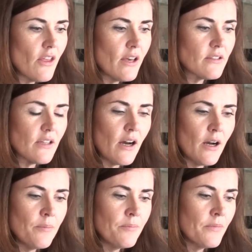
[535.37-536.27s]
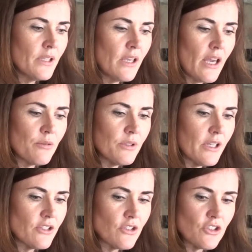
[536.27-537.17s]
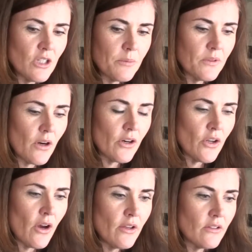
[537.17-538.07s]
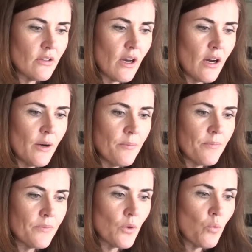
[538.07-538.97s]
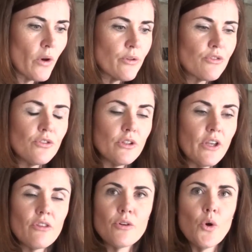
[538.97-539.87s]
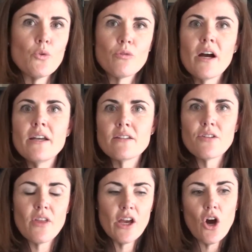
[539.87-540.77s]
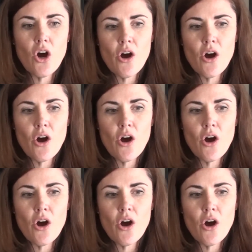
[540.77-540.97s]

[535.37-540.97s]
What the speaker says: that gay relationships are not wonderful in their own right. They